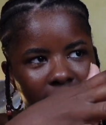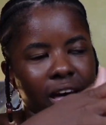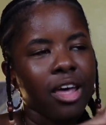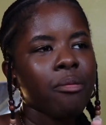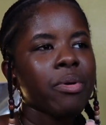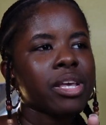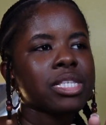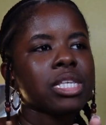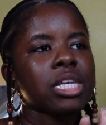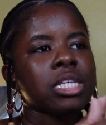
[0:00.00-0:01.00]
on a
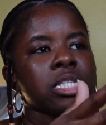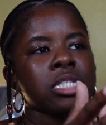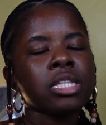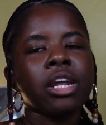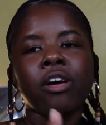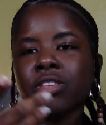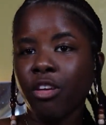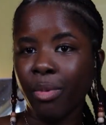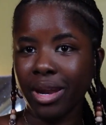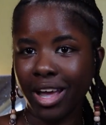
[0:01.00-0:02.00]
basis. Then I also
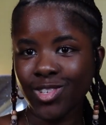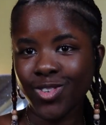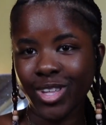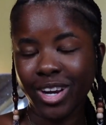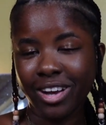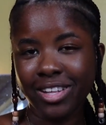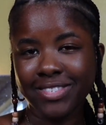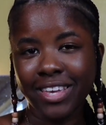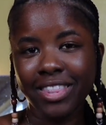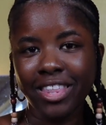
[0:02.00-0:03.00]
have my natural hair
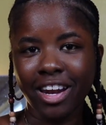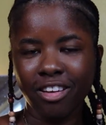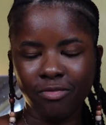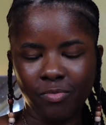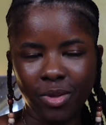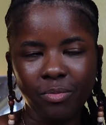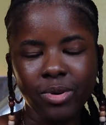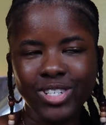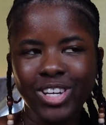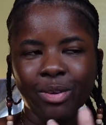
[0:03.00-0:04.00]
content that I've been
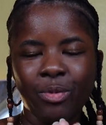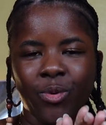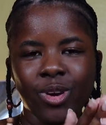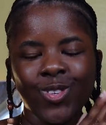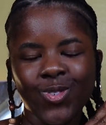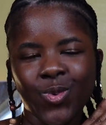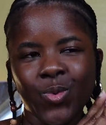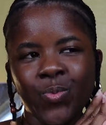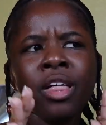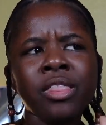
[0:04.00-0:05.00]
pushing more.
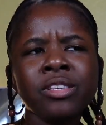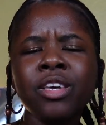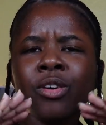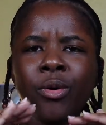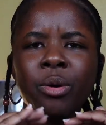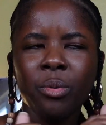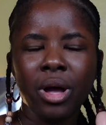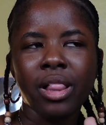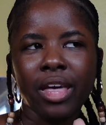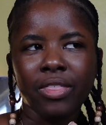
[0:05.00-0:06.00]
So things are going
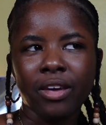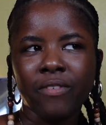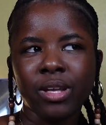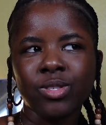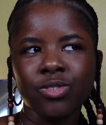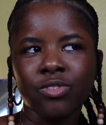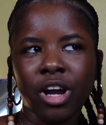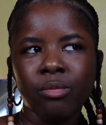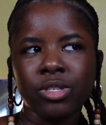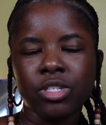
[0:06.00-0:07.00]
well. I think for
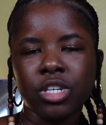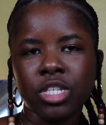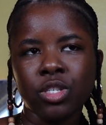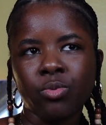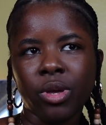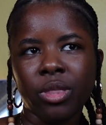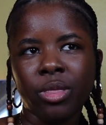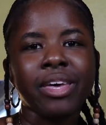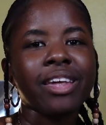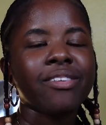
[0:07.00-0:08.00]
Instagram is just
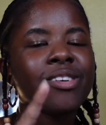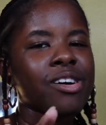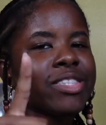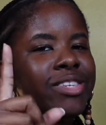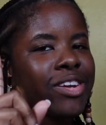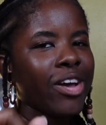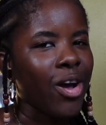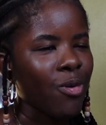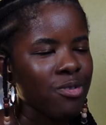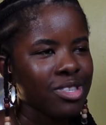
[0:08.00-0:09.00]
with getting the content
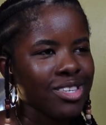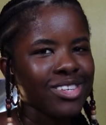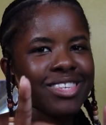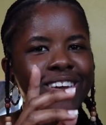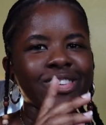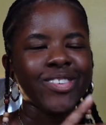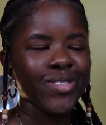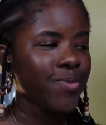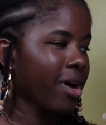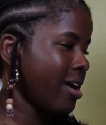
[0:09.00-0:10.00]
out. Because I
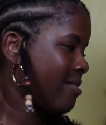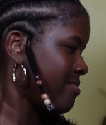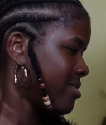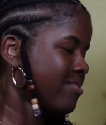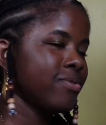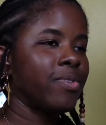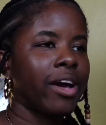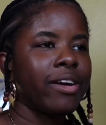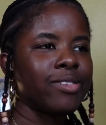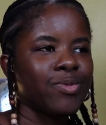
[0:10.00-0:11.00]
do have, if you
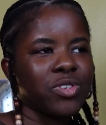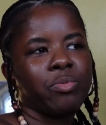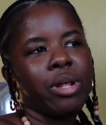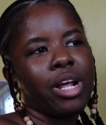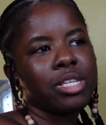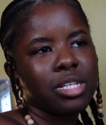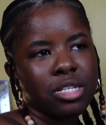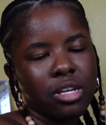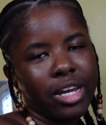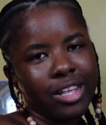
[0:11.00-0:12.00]
guys watch my last
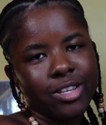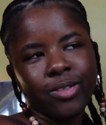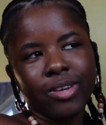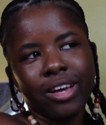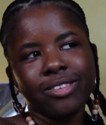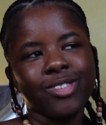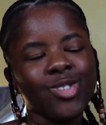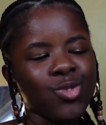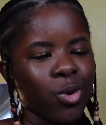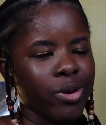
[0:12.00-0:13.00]
TikTok, I tell you guys the
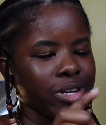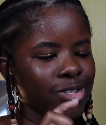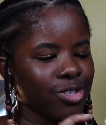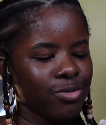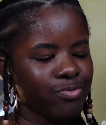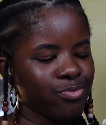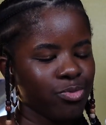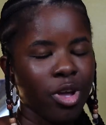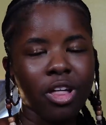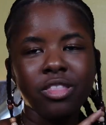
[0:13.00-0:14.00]
storage
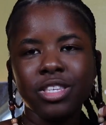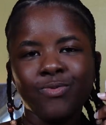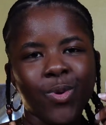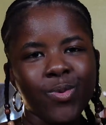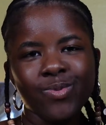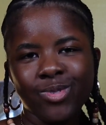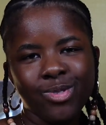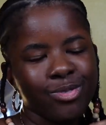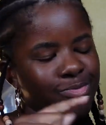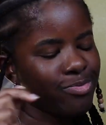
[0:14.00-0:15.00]
on these
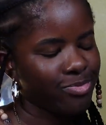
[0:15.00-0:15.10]
phones